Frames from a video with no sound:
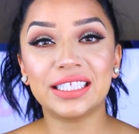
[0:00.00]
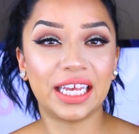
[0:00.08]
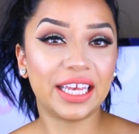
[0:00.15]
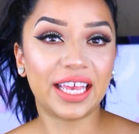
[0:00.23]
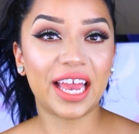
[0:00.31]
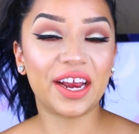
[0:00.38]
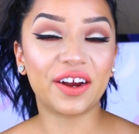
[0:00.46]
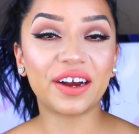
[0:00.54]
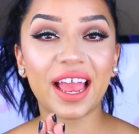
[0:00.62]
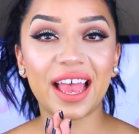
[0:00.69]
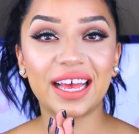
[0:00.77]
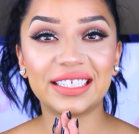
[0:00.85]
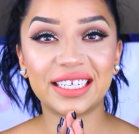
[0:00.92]
Take care,
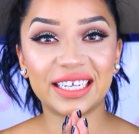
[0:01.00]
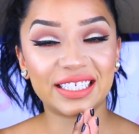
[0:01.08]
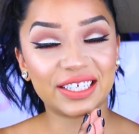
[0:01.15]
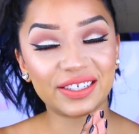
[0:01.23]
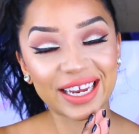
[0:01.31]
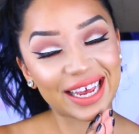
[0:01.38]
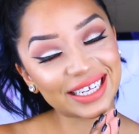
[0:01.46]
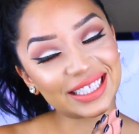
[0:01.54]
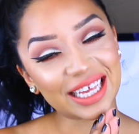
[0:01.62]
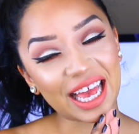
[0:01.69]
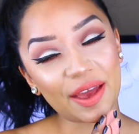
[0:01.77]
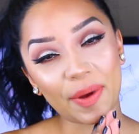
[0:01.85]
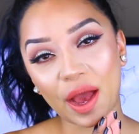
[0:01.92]
and until
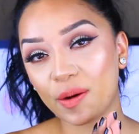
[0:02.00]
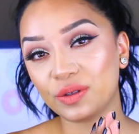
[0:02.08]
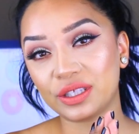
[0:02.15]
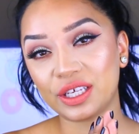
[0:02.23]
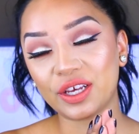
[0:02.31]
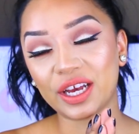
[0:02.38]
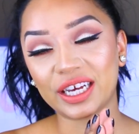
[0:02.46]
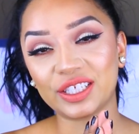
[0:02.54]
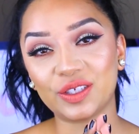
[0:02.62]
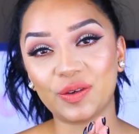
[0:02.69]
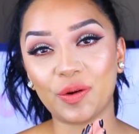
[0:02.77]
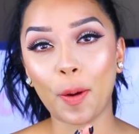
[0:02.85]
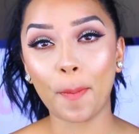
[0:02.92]
next time, I will see you guys
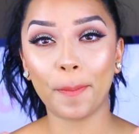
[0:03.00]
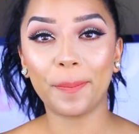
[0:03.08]
soon.